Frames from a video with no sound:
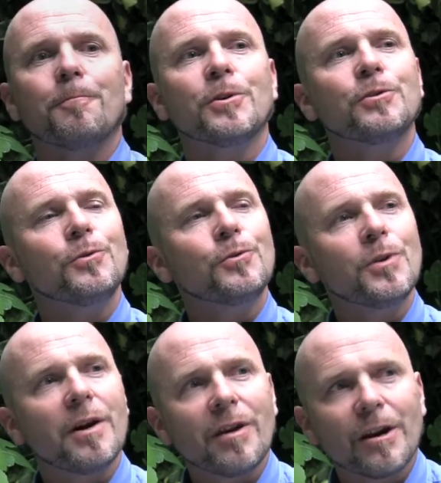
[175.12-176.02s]
But you
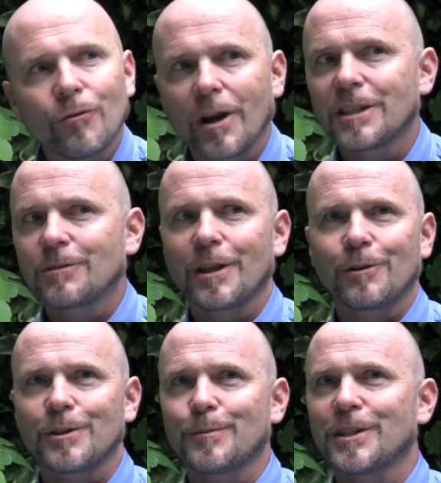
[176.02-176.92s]
never have rights
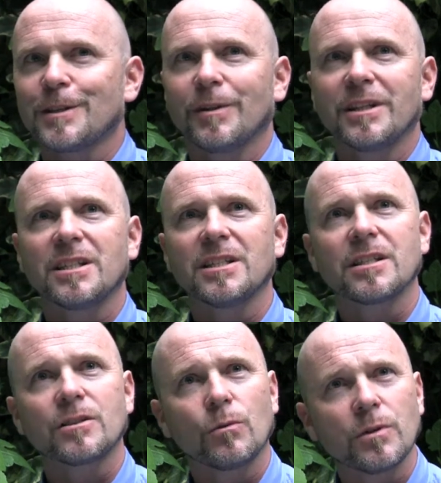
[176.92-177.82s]
without responsibilities.
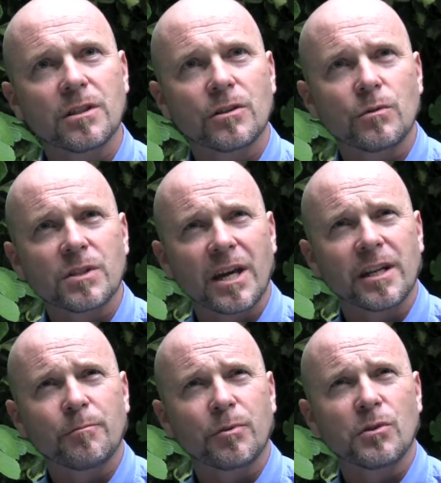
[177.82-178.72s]
It's always a
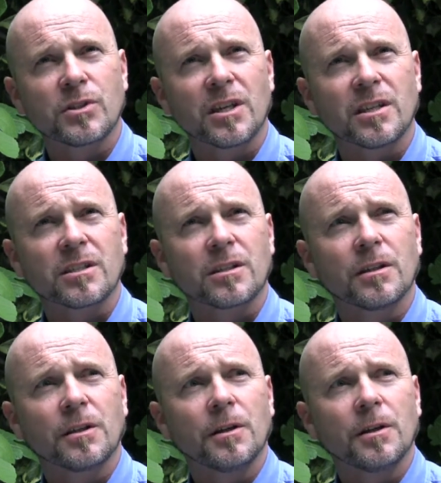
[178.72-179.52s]
two-sided process.